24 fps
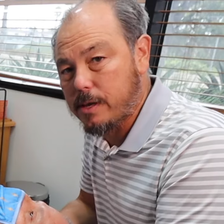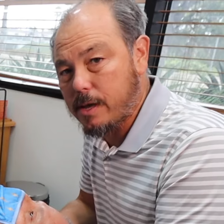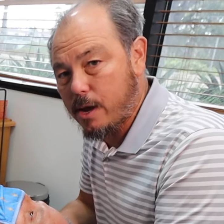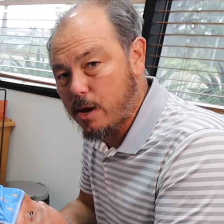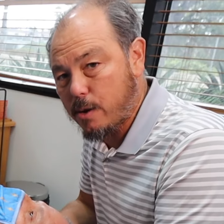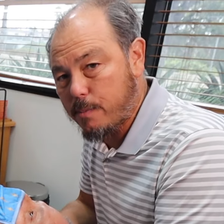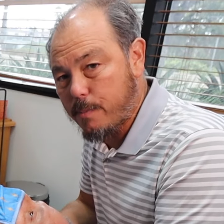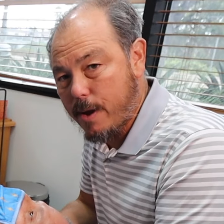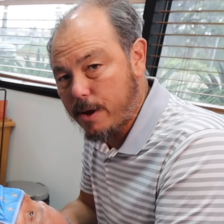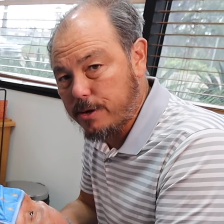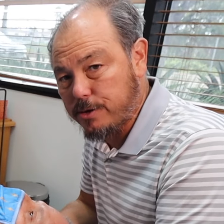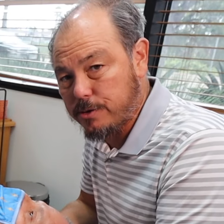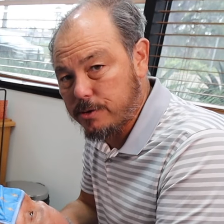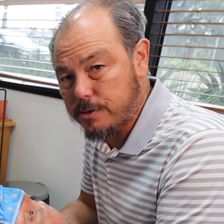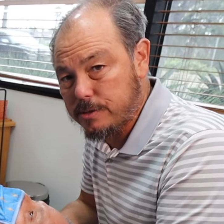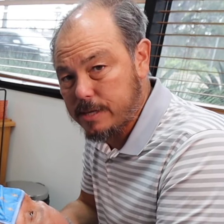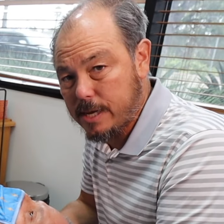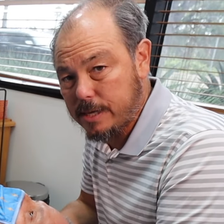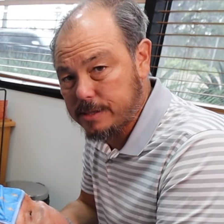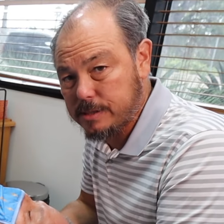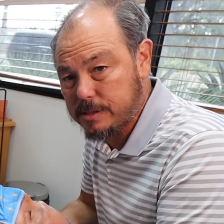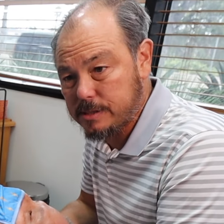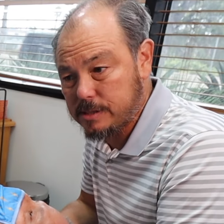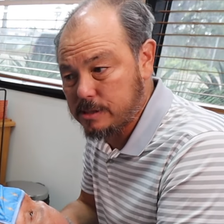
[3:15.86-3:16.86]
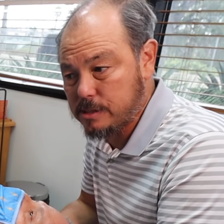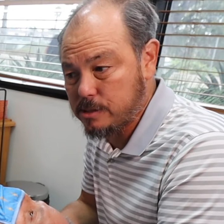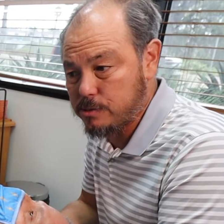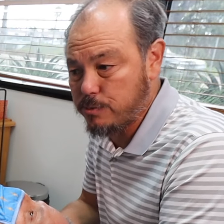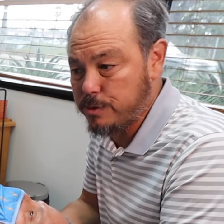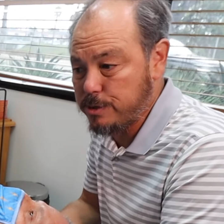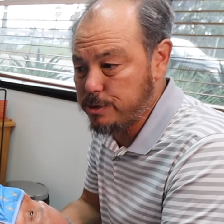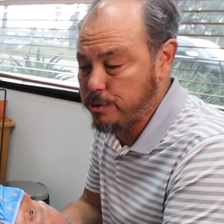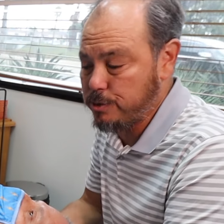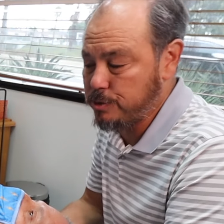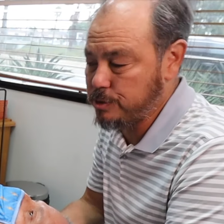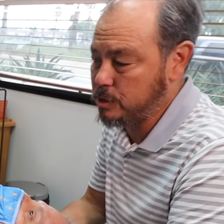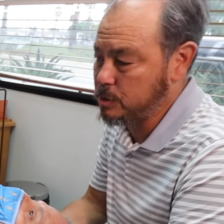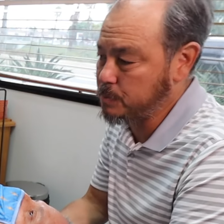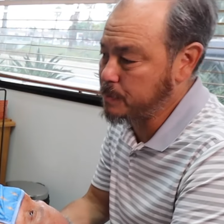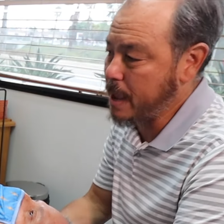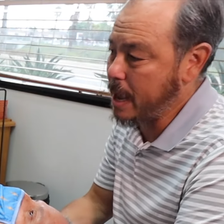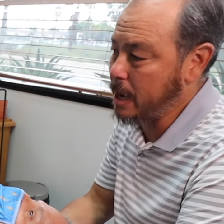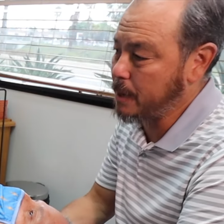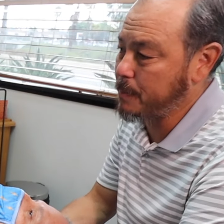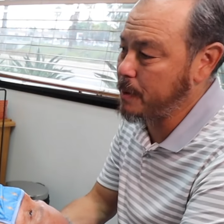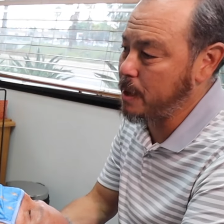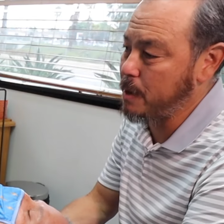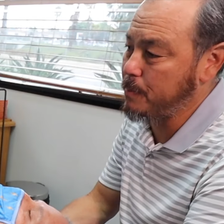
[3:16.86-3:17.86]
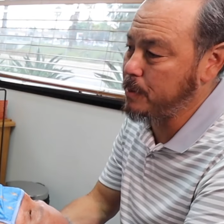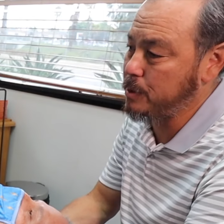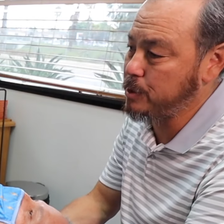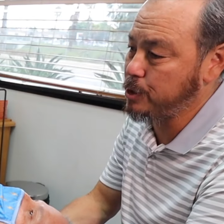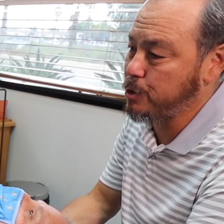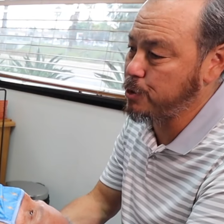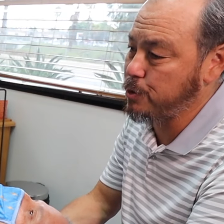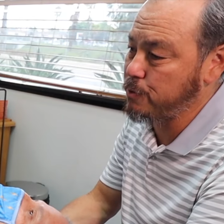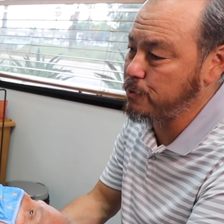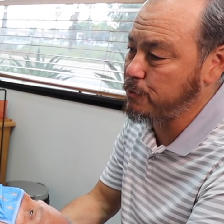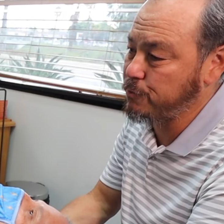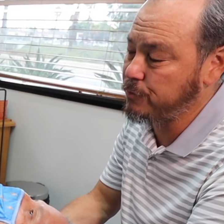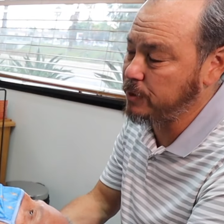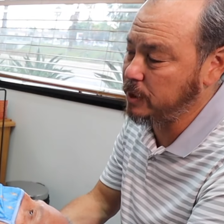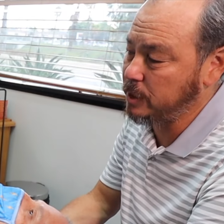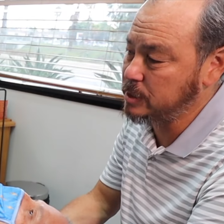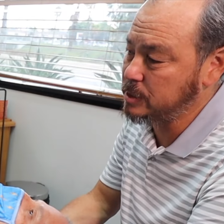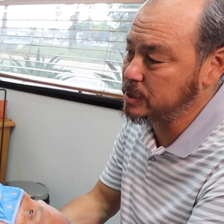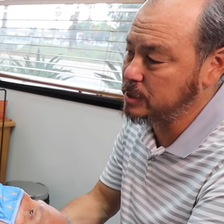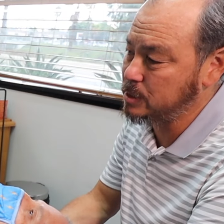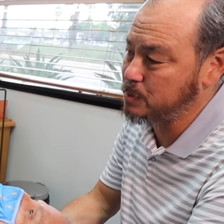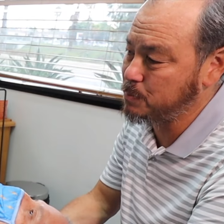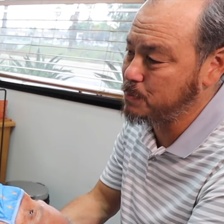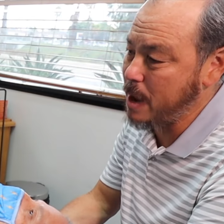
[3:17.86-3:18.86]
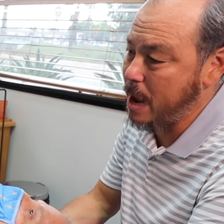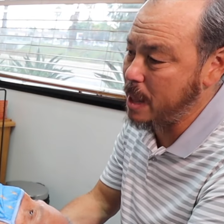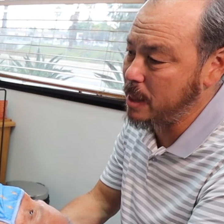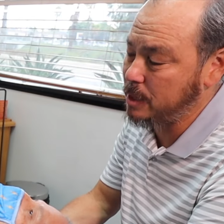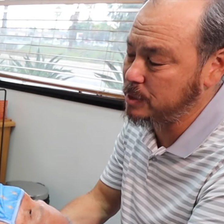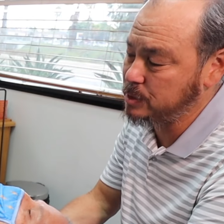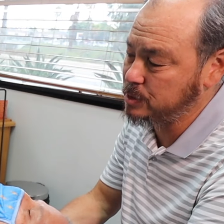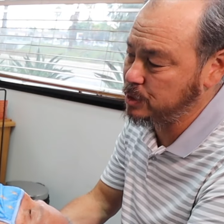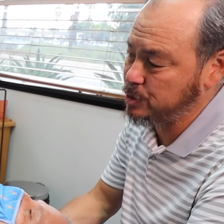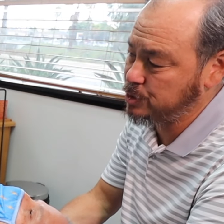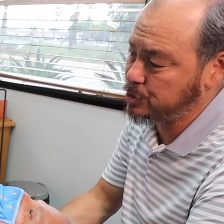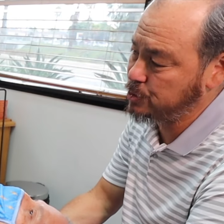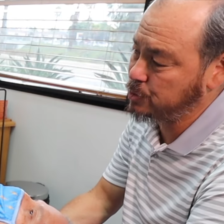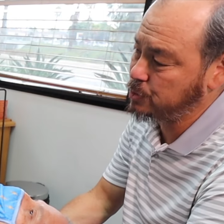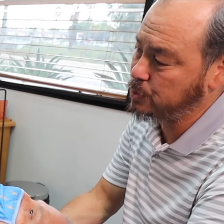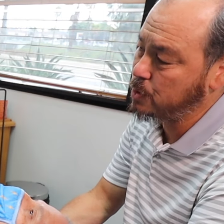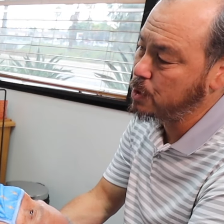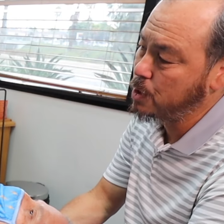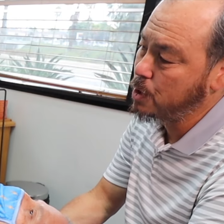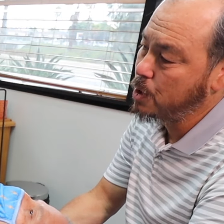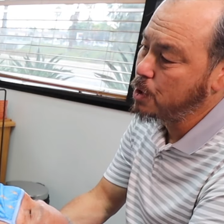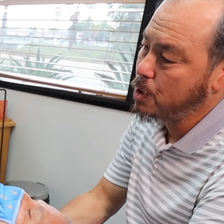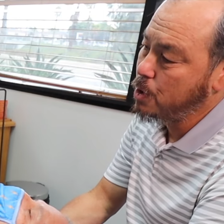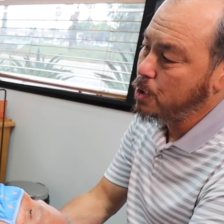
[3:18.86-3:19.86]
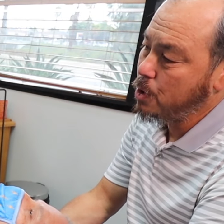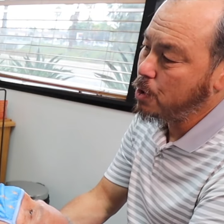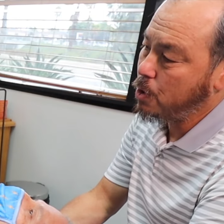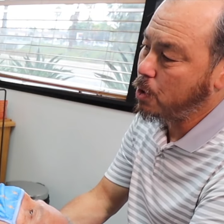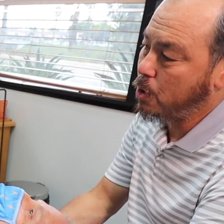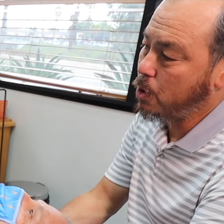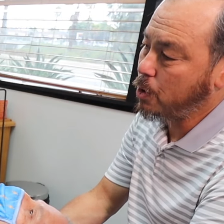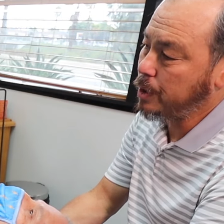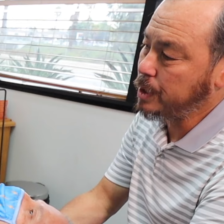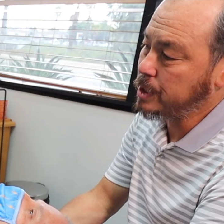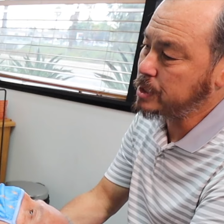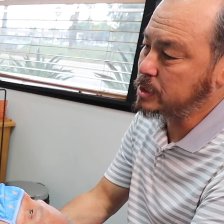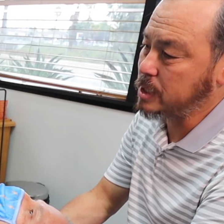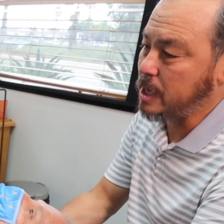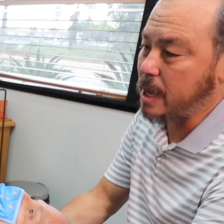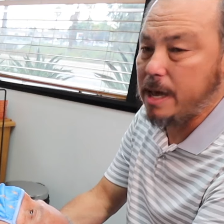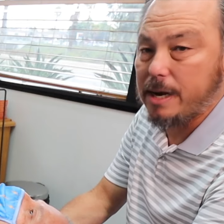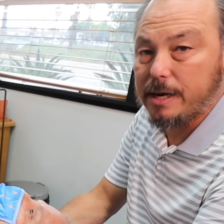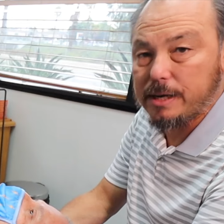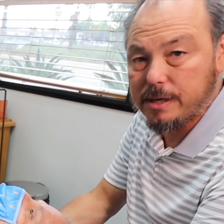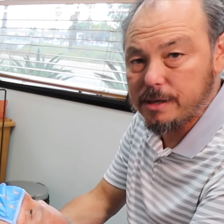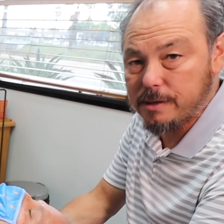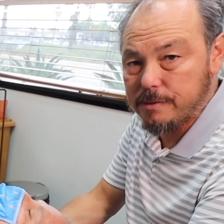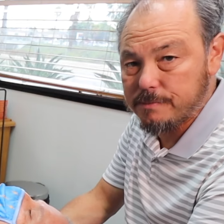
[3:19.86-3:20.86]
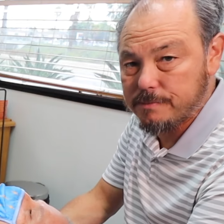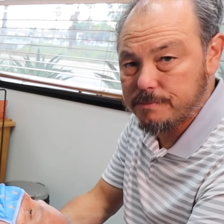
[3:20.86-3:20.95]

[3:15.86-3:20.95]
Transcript: chiropractor in Texas has reduced his back pain but couldn't fix his balance issue mm-hmm. or his sciatica.